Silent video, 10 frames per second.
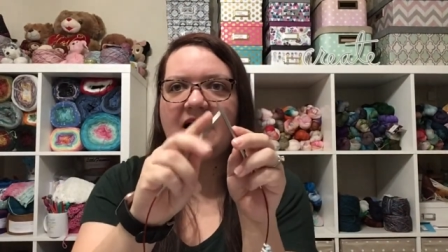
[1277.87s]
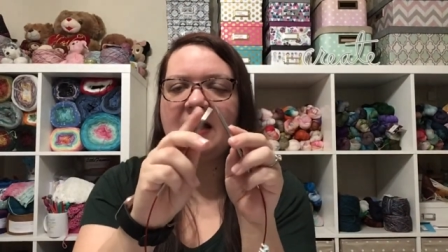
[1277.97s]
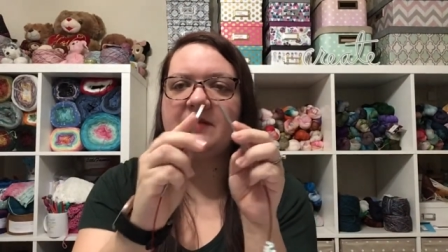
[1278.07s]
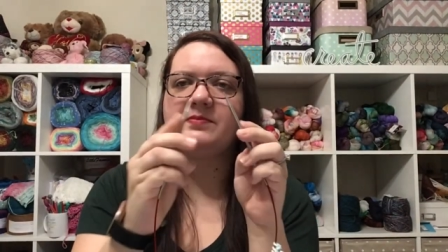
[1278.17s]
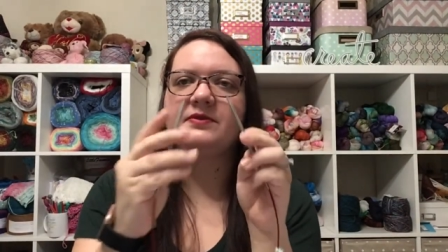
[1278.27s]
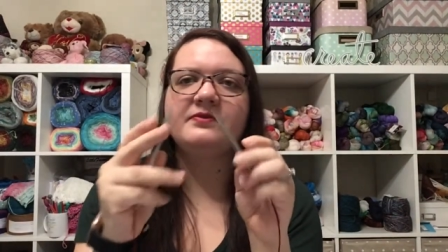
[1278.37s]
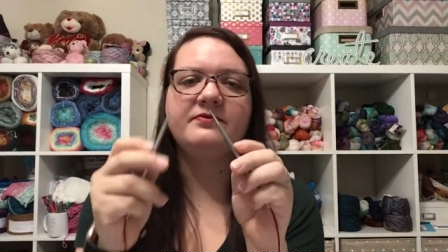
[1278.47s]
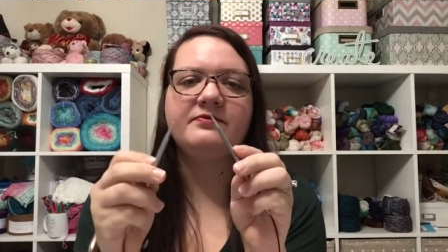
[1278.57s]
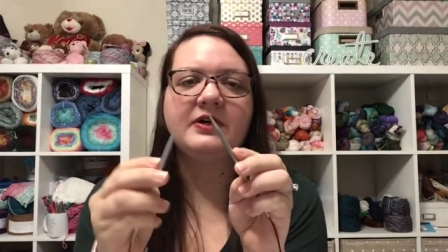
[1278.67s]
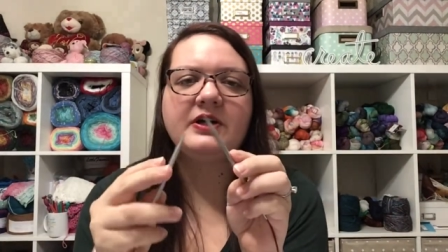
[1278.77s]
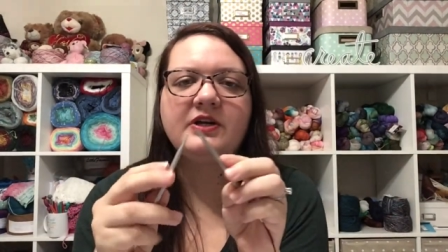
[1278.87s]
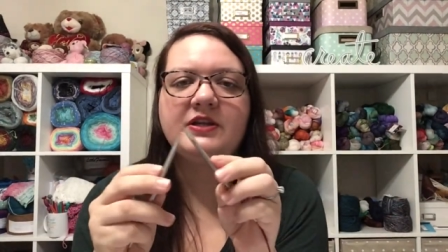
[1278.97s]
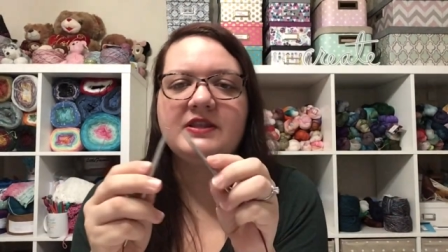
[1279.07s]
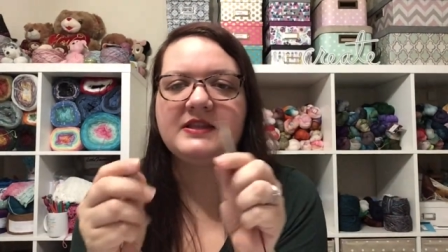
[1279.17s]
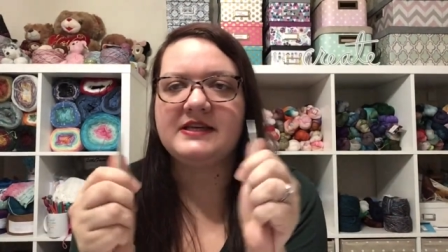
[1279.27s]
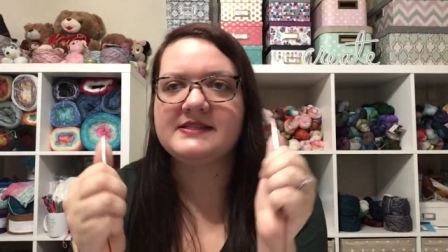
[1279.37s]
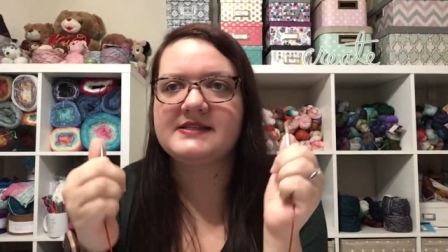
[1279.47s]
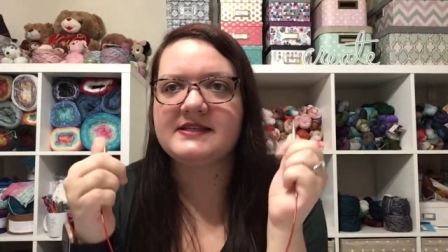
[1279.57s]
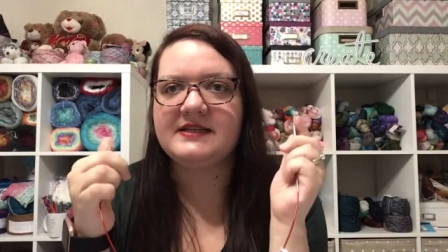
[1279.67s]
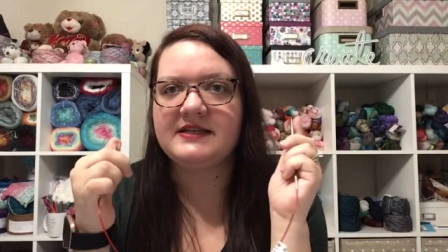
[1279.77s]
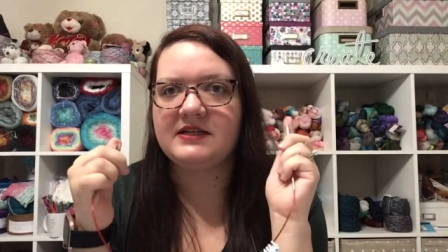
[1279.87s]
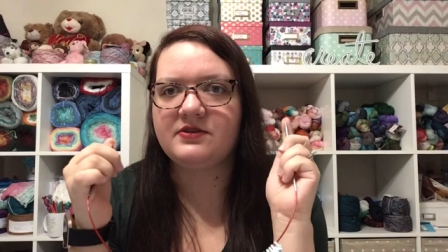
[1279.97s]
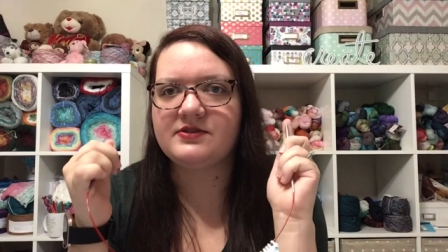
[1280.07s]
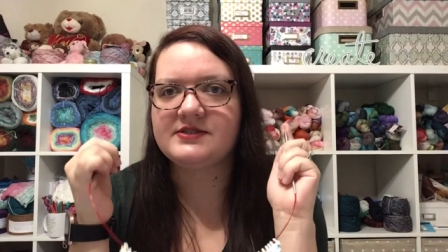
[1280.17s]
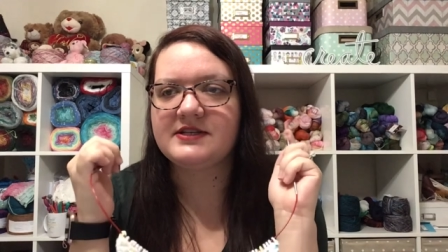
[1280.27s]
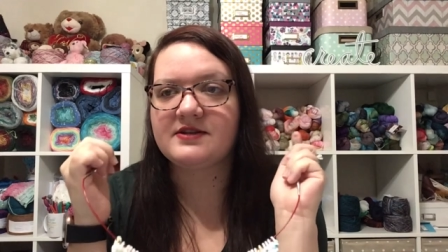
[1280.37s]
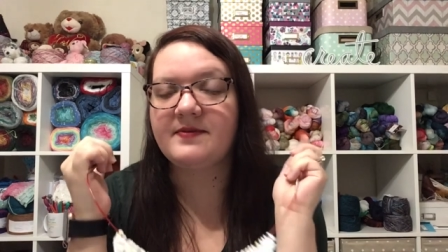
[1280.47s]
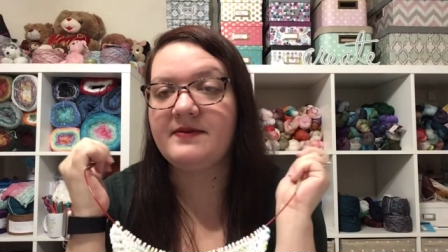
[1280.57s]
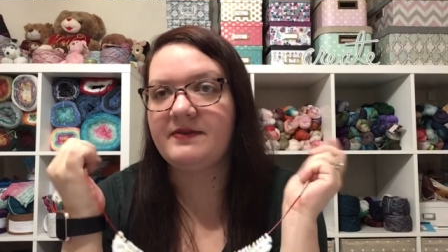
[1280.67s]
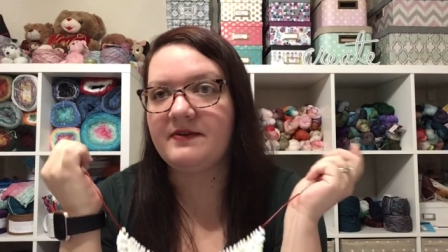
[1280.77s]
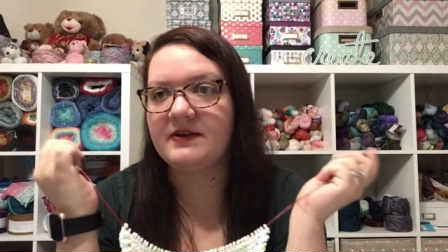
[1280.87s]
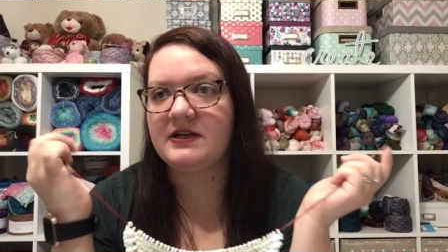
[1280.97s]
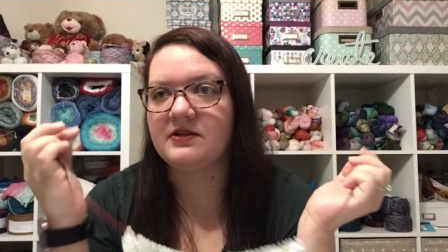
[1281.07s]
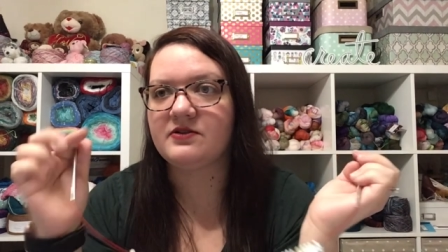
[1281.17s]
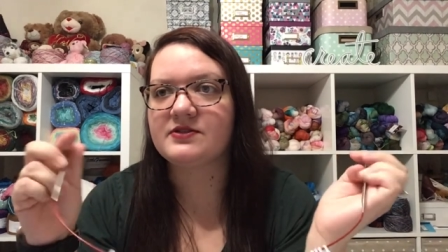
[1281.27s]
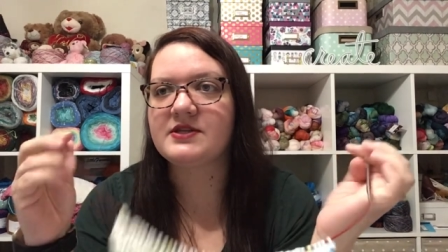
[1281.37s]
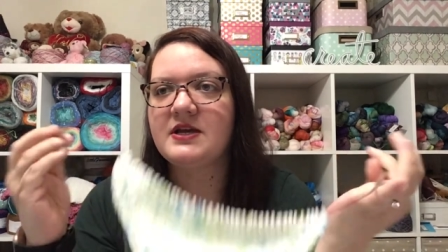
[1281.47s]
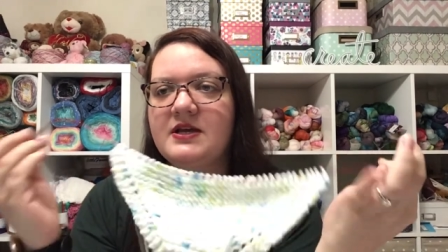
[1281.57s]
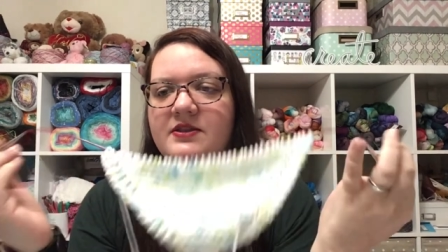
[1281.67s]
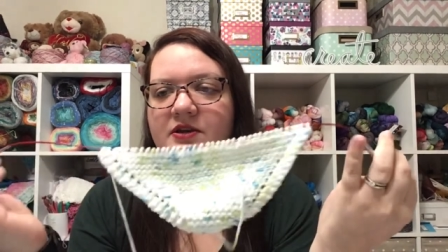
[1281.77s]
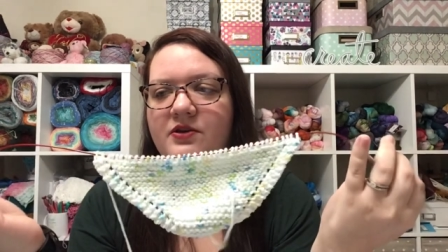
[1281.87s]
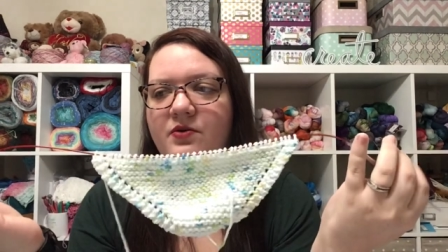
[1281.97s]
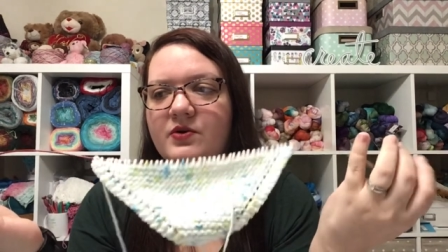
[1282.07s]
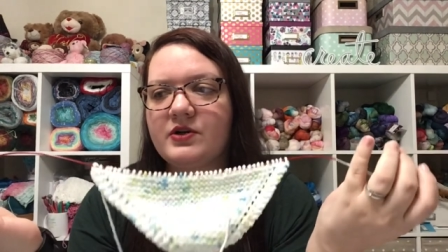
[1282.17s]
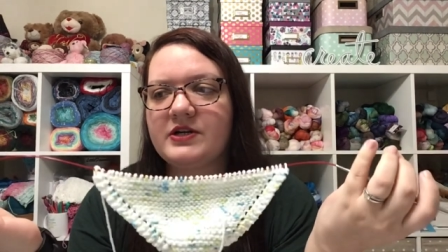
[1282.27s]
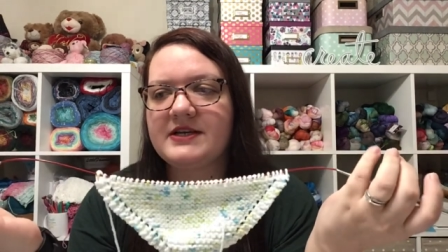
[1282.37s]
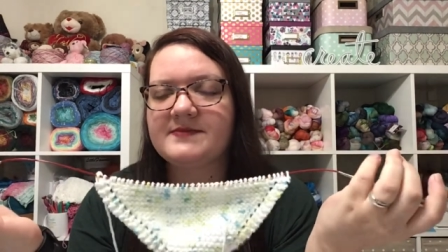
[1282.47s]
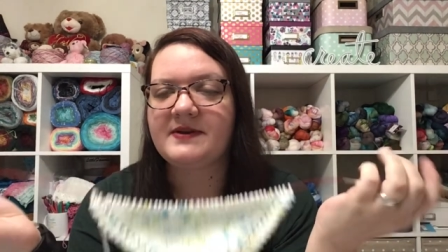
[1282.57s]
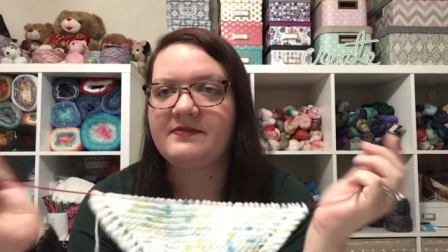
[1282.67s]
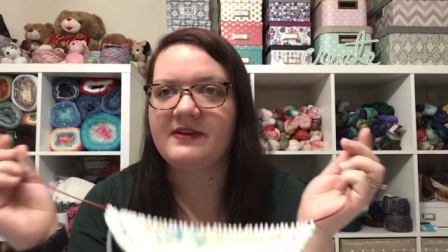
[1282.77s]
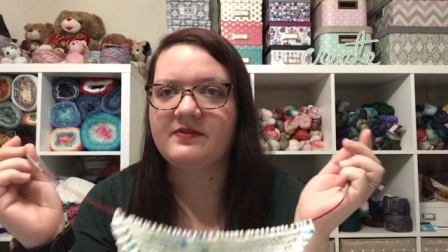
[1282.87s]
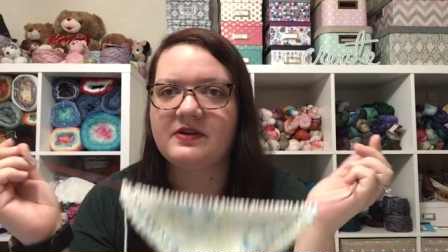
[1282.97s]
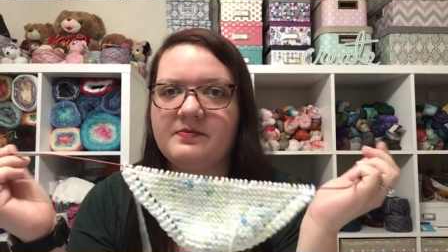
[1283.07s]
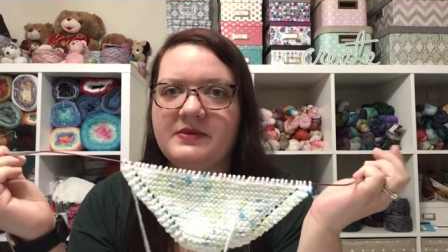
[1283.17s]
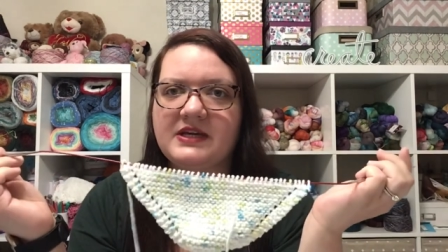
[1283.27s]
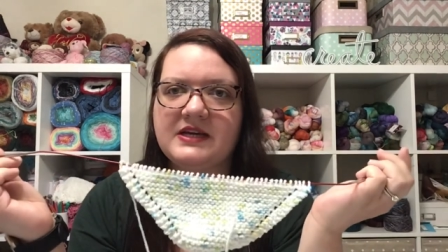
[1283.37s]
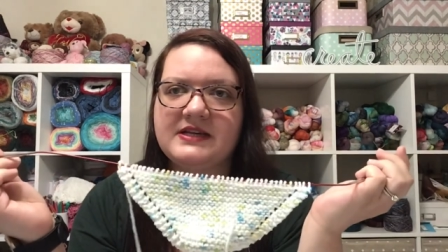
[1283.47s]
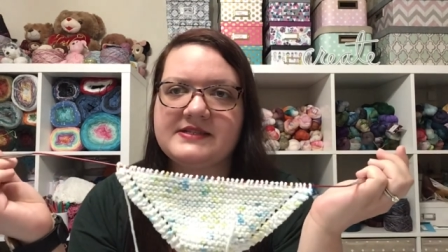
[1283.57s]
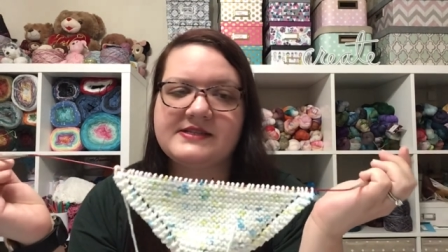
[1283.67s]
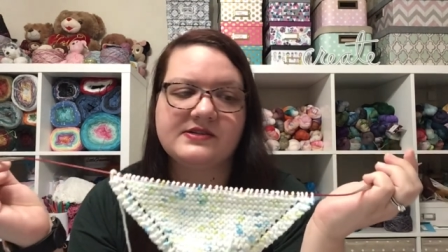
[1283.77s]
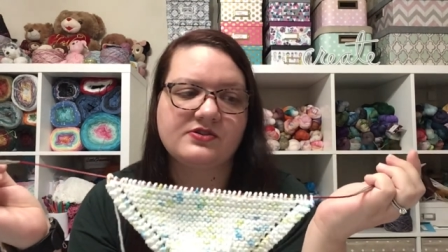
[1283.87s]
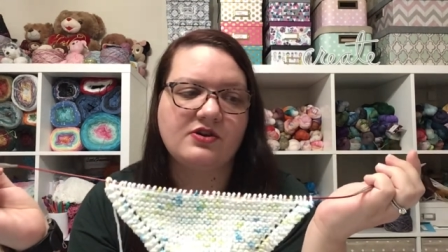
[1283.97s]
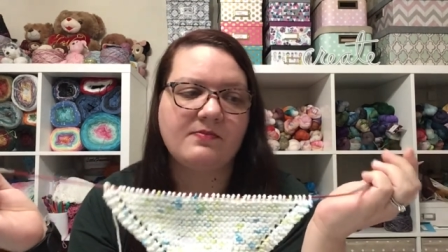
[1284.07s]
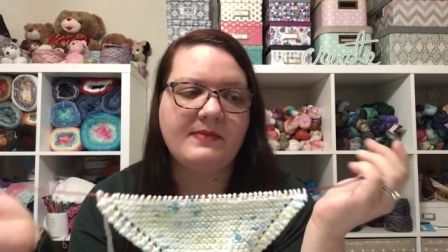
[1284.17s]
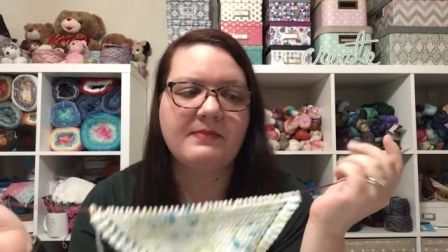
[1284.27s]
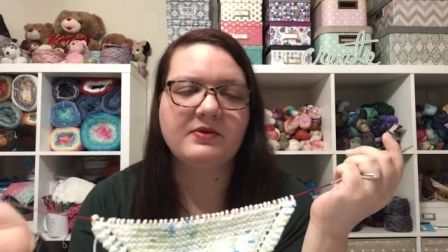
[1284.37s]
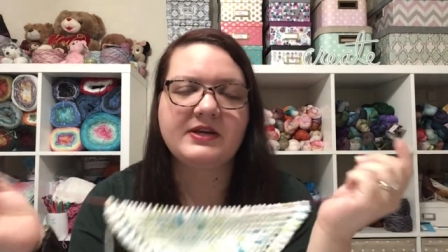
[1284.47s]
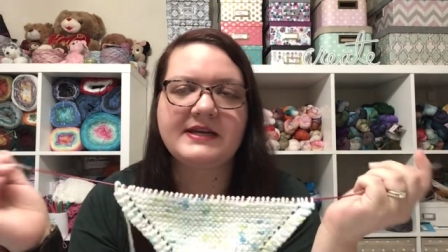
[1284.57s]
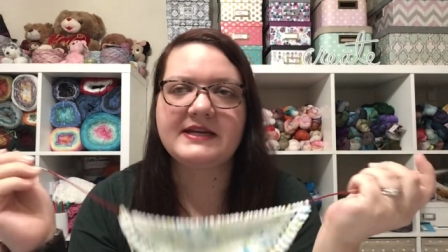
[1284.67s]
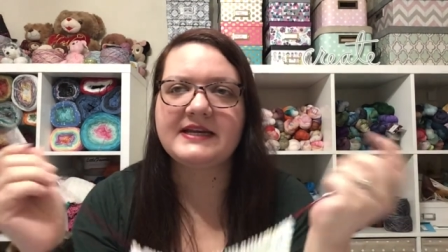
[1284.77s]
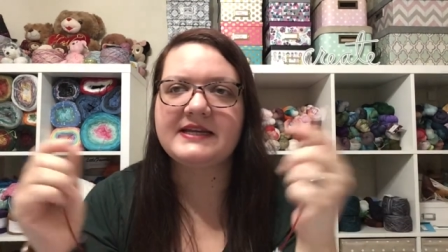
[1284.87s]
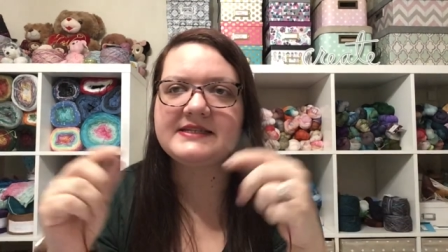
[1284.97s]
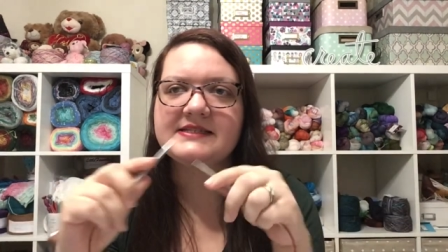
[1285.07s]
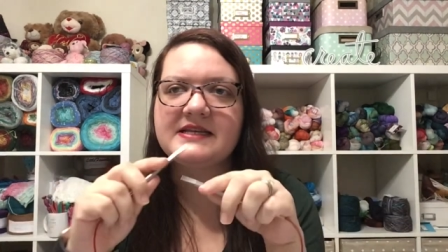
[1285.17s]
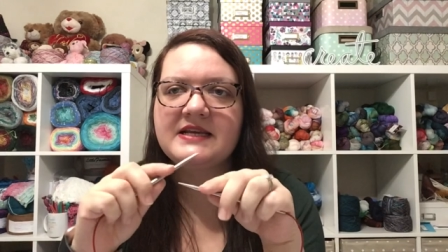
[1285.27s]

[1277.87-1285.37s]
I prefer these needles. These are my favorite needles. The cord is my favorite because there's no memory in it.